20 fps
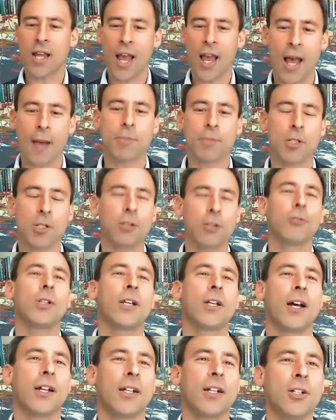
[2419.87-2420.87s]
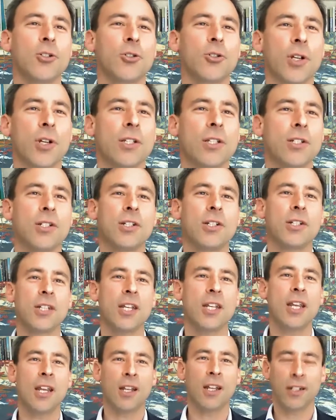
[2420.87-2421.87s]
absolutely uninterested
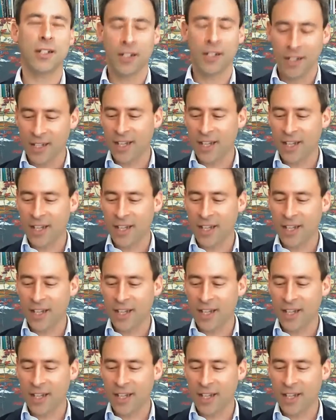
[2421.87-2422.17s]
in